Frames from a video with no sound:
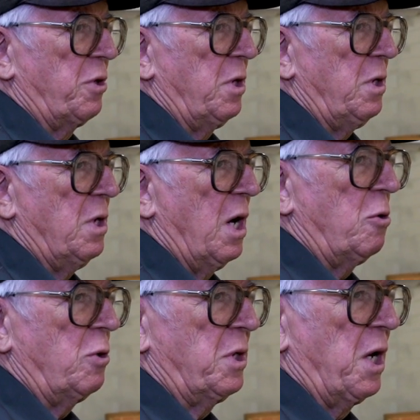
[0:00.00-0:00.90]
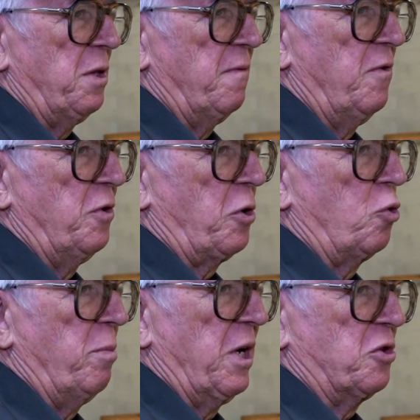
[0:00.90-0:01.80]
With the Owen gun, the
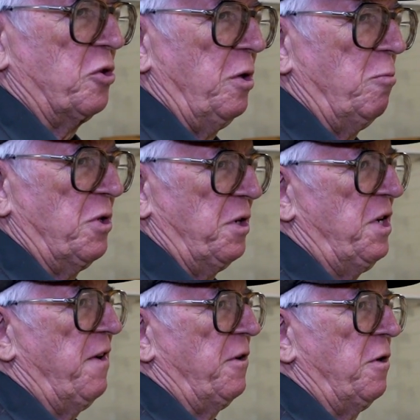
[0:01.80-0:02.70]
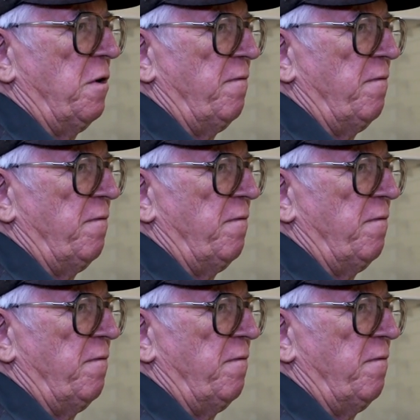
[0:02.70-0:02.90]
vertical magazine was a definite